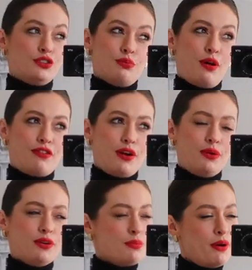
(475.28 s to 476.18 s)

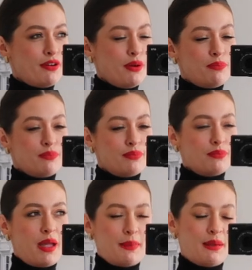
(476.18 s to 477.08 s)
tomorrow. Tomorrow?
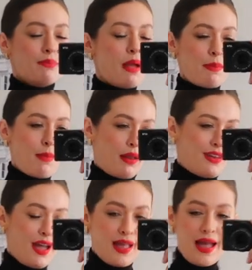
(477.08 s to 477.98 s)
maybe, maybe
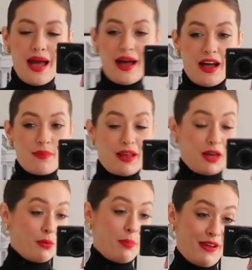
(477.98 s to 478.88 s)
Monday. Um, and
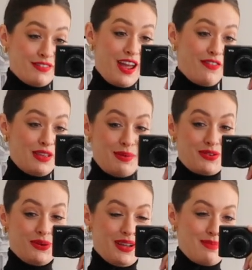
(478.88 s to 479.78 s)
I will be definitely be
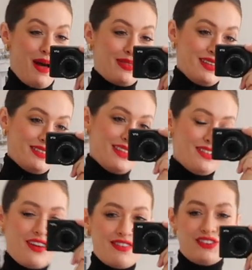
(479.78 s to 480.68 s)
talking about this in
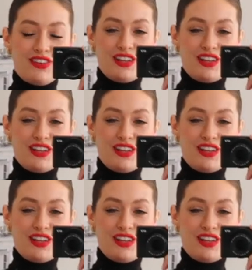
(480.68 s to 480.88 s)
the favourites